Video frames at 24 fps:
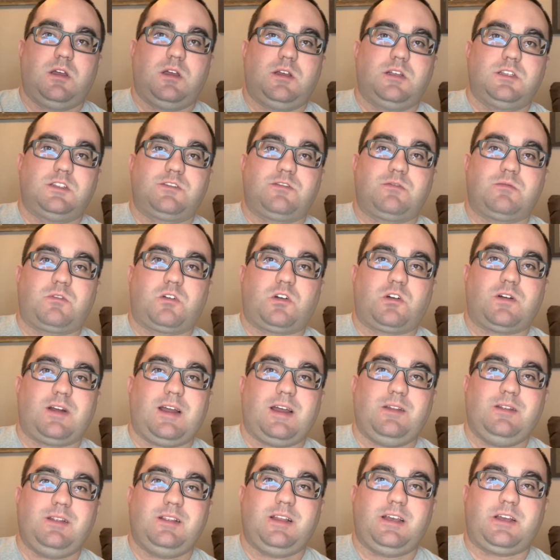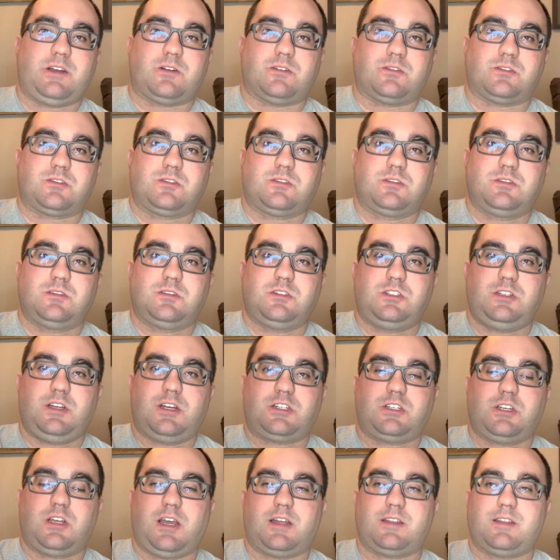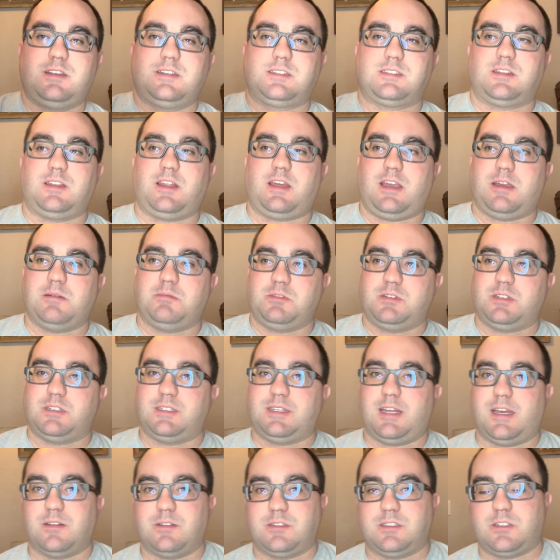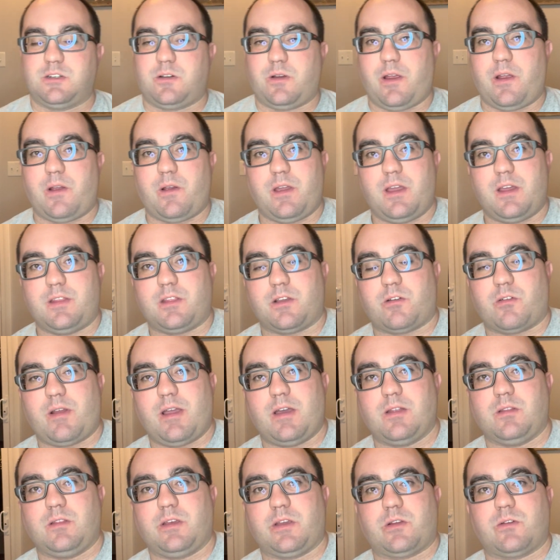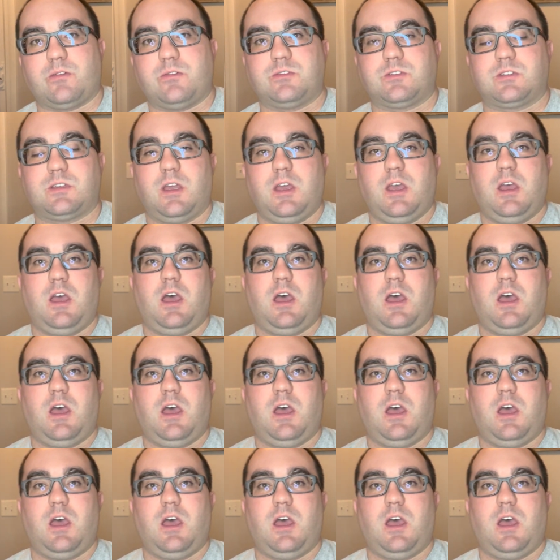It's from Crown Liquors. She actually got this in the Hamilton Town Center area at the Crown Liquors